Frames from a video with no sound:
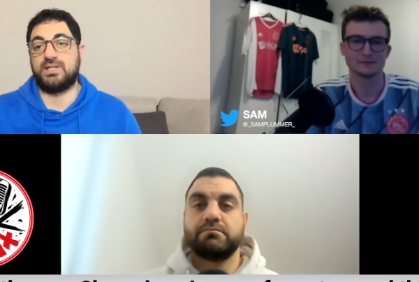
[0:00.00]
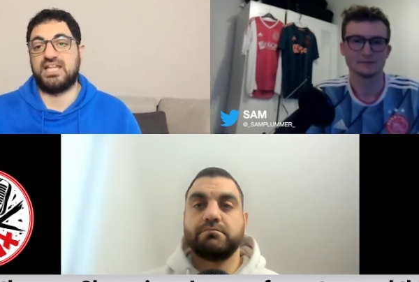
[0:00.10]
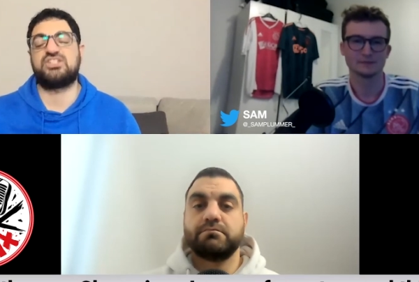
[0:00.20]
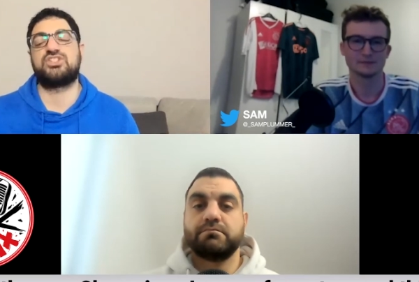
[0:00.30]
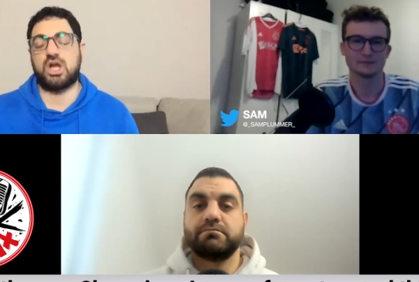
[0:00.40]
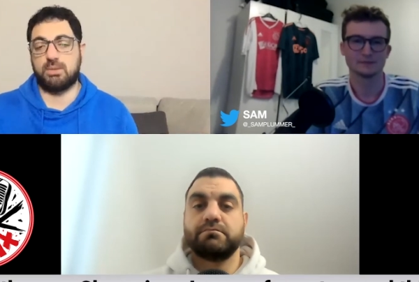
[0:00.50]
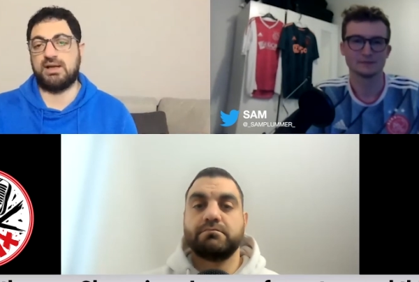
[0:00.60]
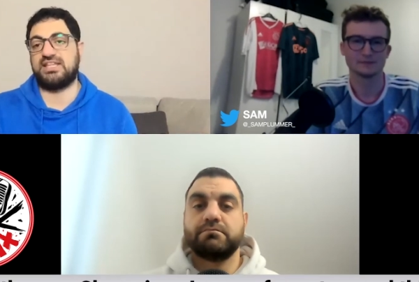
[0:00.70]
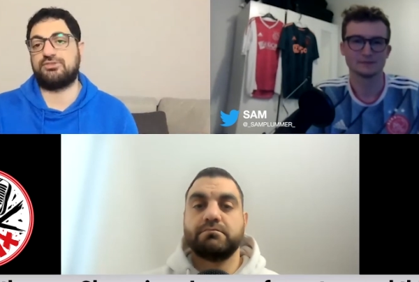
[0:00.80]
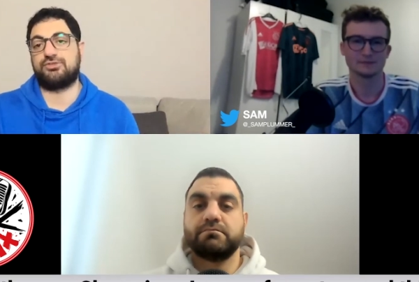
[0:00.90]
Speaker 1: let's talk
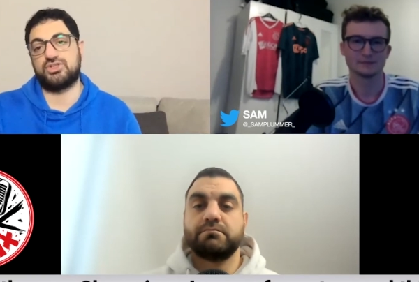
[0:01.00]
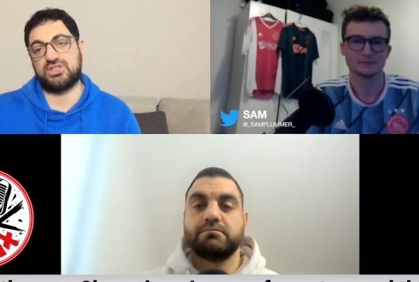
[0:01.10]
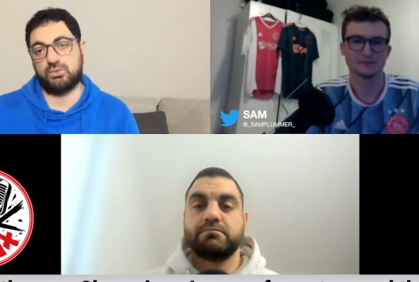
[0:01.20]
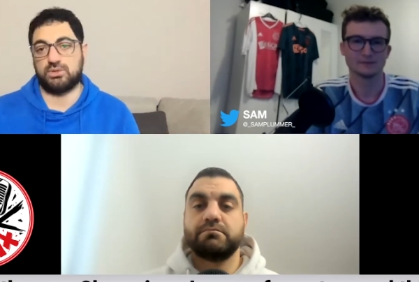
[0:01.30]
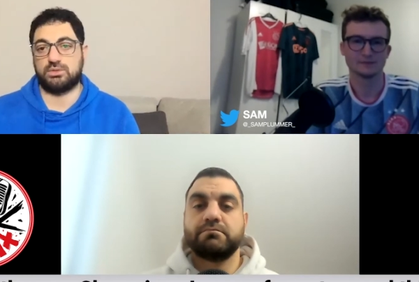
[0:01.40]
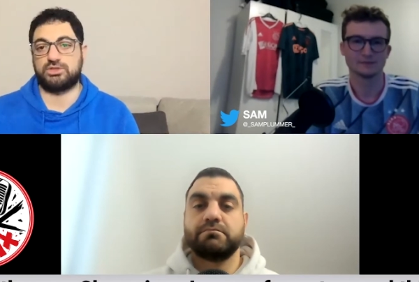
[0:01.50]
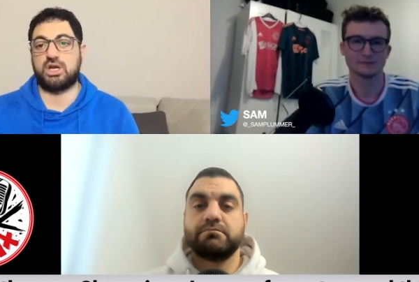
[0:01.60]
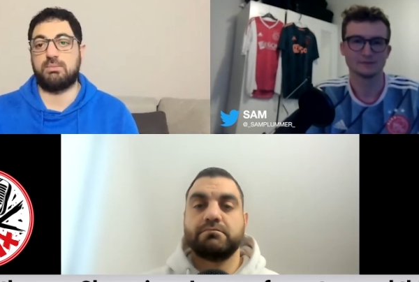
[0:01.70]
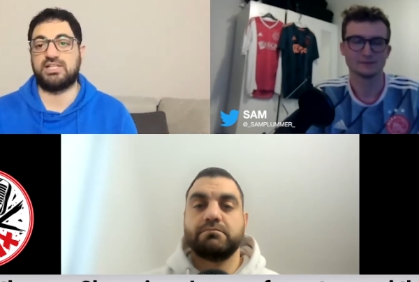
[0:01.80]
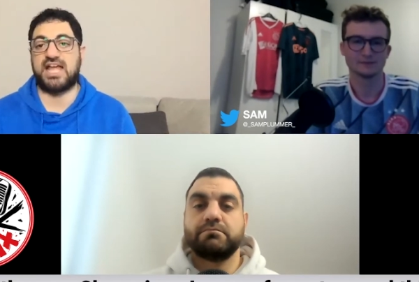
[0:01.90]
about that first, and we'll
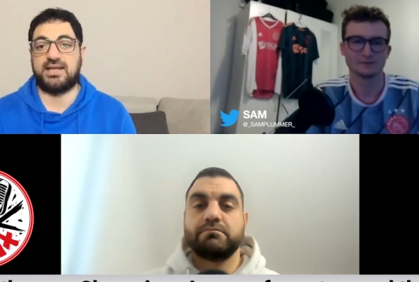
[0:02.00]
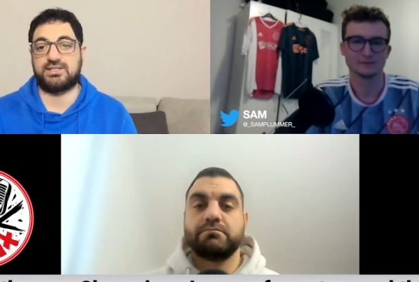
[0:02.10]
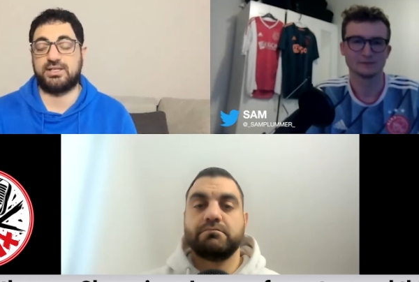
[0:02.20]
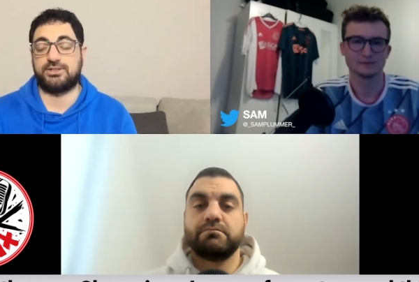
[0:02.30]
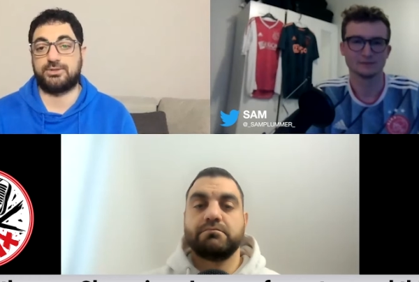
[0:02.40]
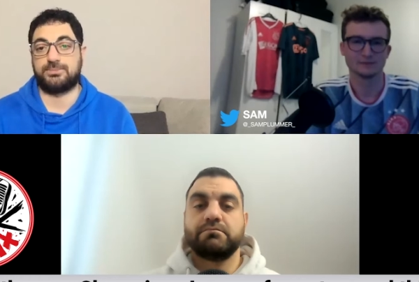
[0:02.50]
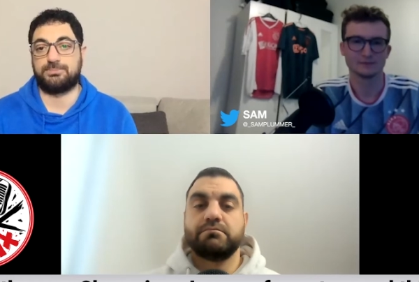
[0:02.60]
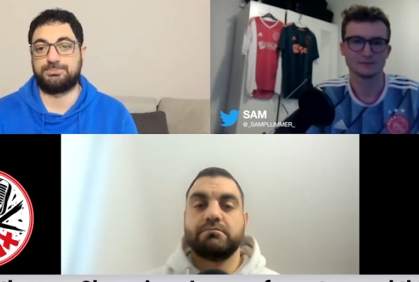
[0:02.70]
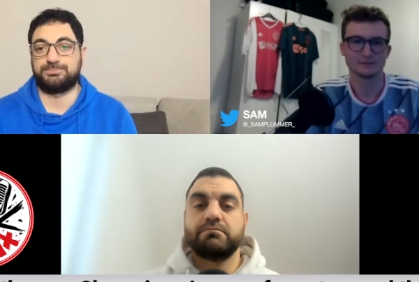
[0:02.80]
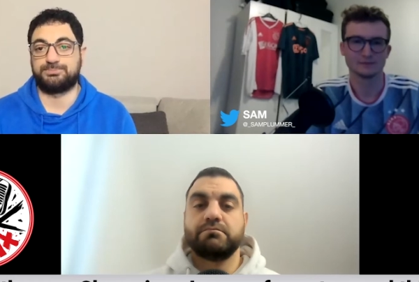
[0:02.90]
talk about Ajax later.
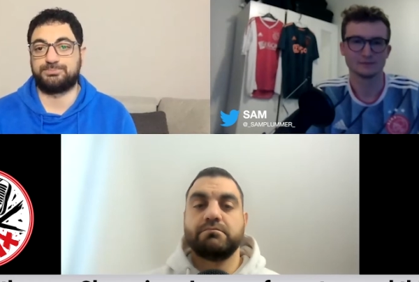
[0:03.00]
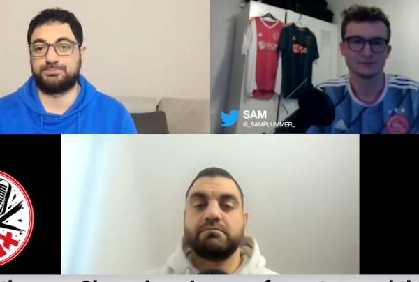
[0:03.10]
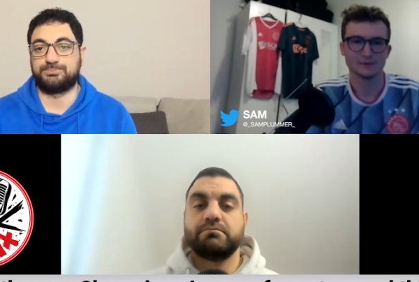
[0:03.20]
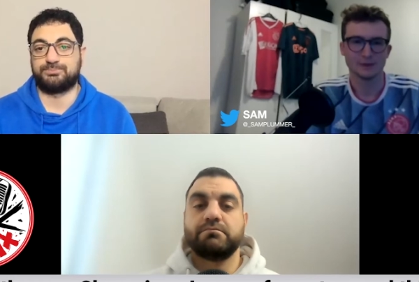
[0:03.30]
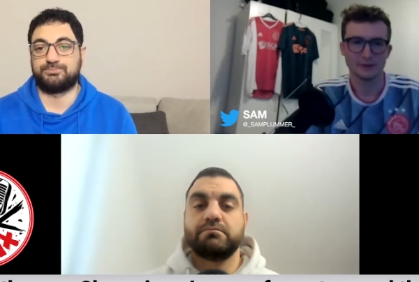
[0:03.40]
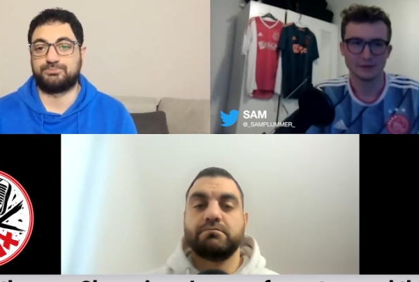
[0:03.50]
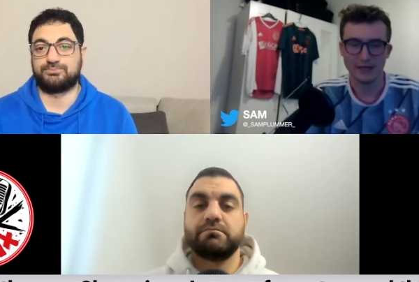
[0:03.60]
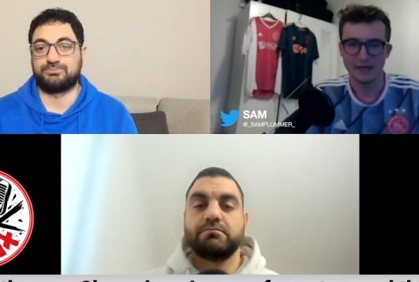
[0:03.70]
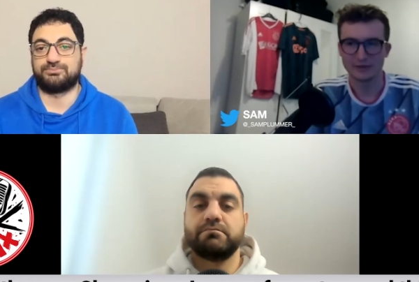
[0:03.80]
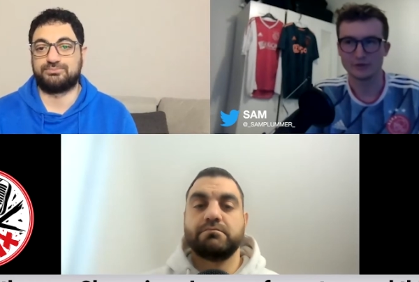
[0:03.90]

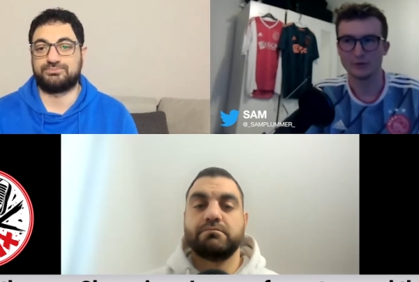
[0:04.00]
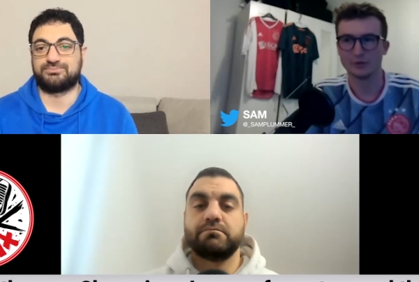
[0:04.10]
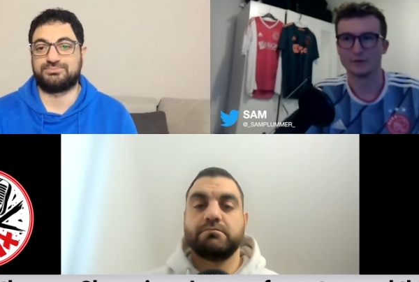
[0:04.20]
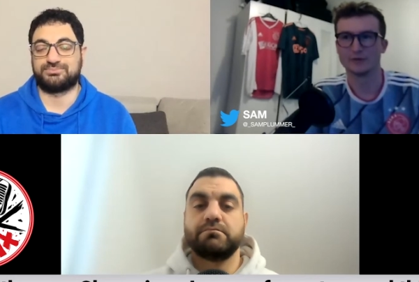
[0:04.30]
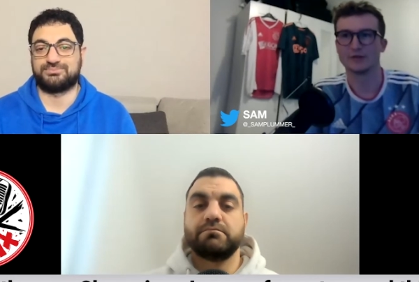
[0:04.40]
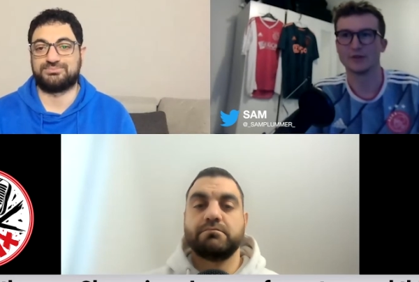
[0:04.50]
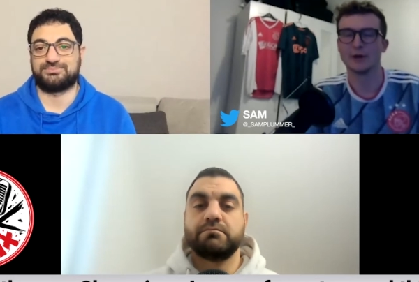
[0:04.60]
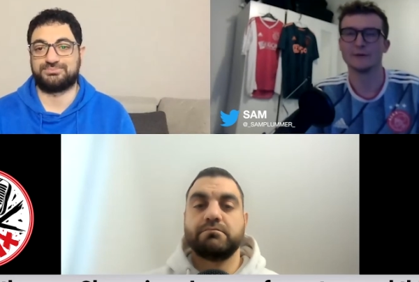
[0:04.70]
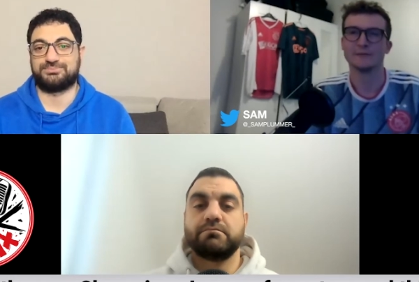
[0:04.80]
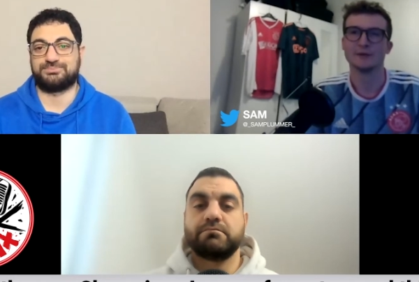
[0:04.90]
Speaker 2: Yeah, sure.
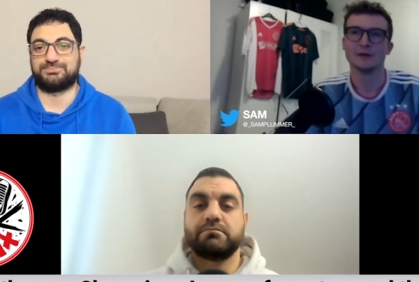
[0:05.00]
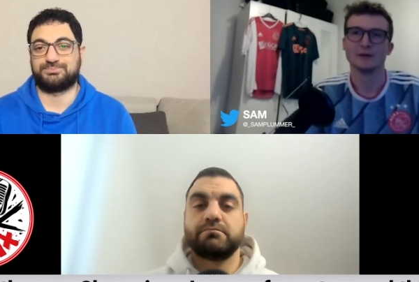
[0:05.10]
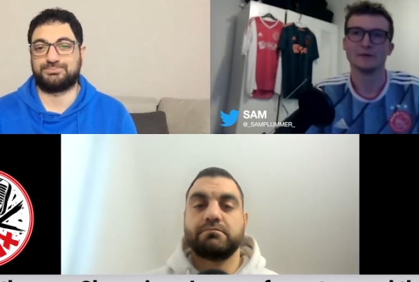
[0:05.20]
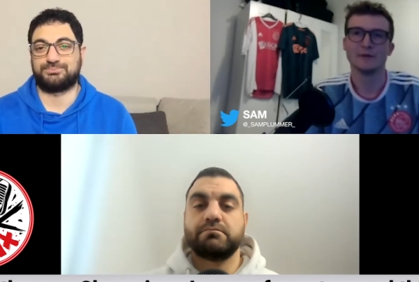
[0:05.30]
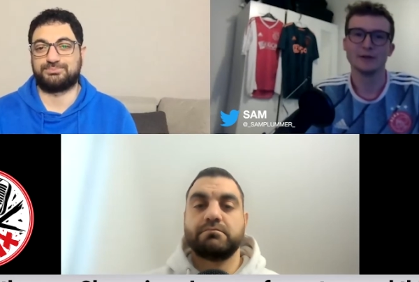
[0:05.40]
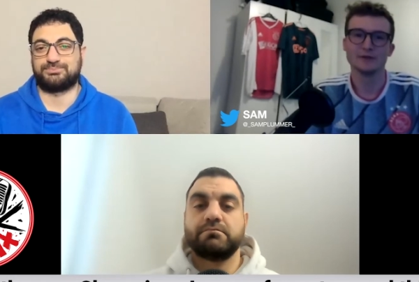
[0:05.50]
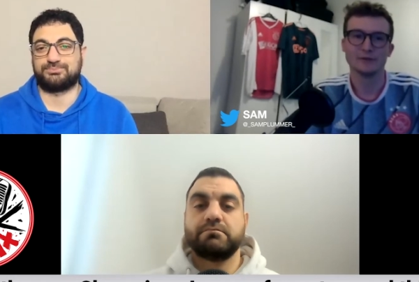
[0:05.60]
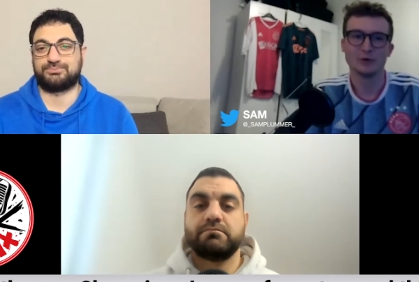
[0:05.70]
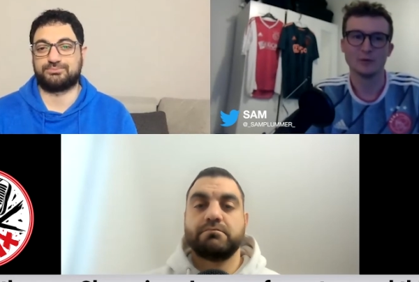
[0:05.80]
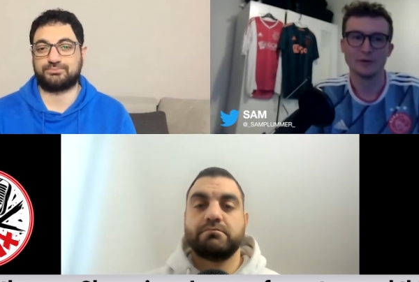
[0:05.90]
So first
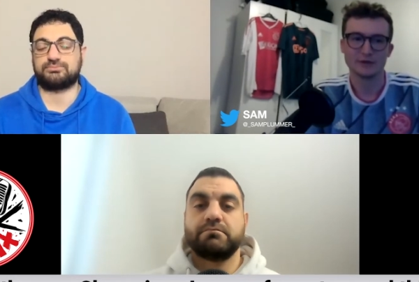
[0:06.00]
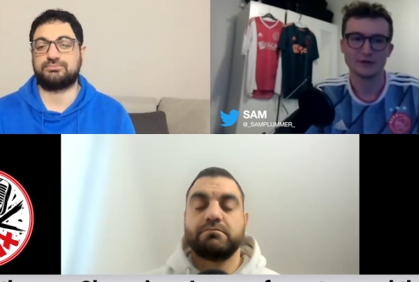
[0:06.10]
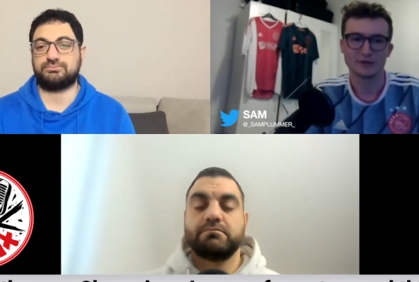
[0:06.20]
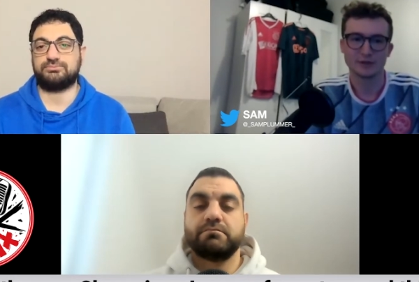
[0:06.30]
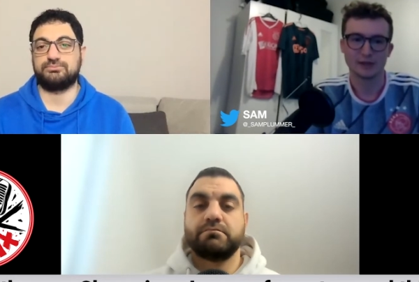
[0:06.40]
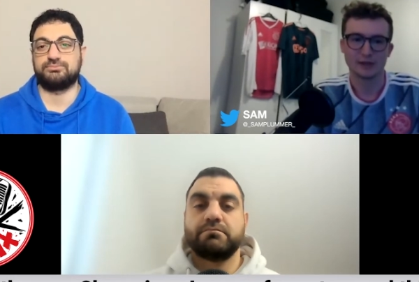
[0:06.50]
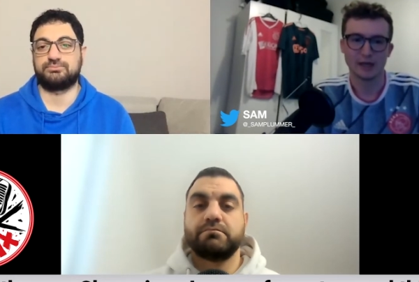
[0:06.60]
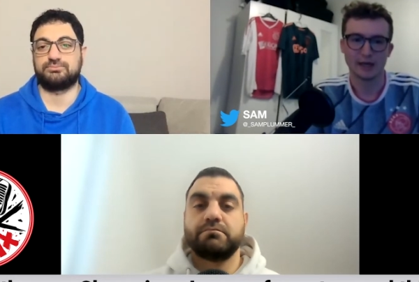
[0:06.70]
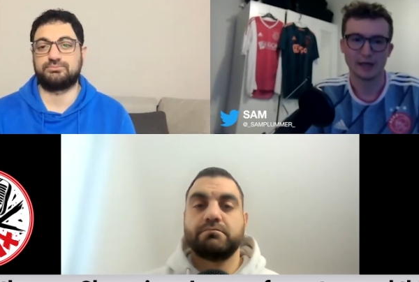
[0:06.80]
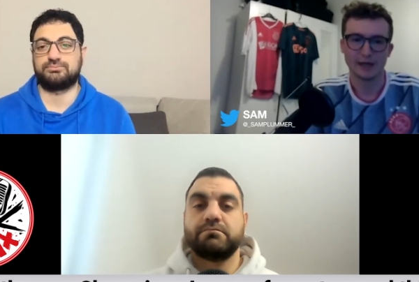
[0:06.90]
and foremost,
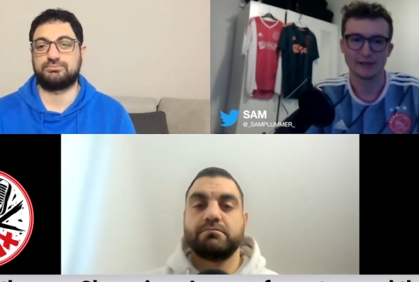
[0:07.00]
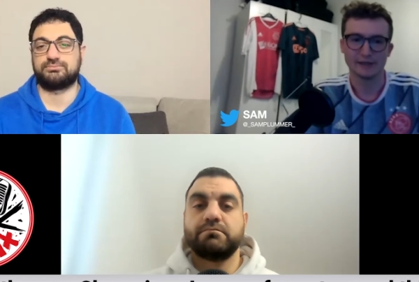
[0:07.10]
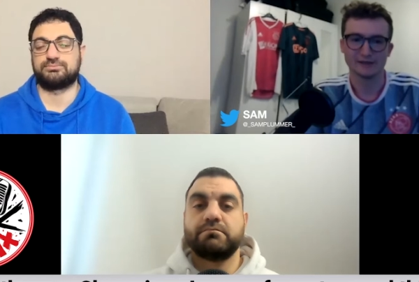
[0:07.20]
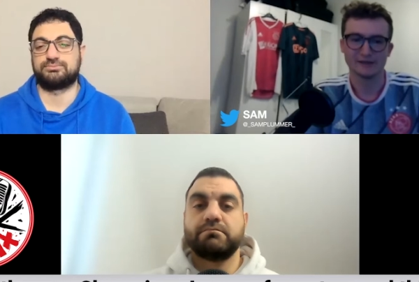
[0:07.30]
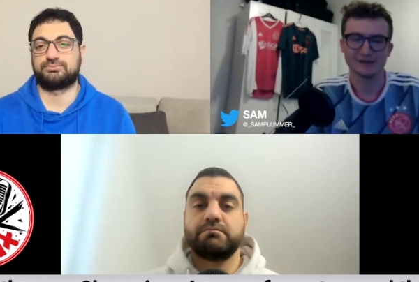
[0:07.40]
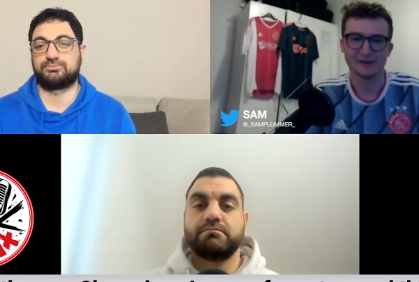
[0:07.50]
I